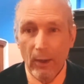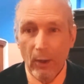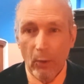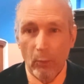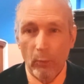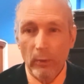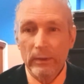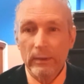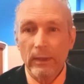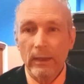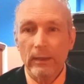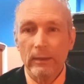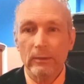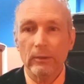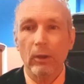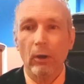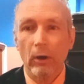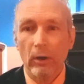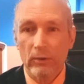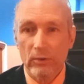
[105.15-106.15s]
when they
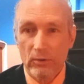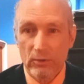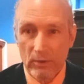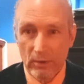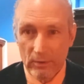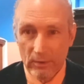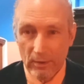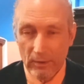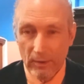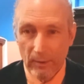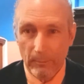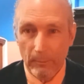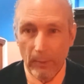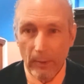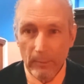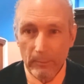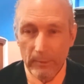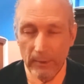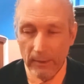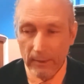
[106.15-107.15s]
launched it to the
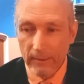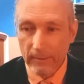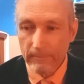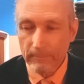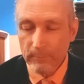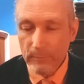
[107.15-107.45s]
public,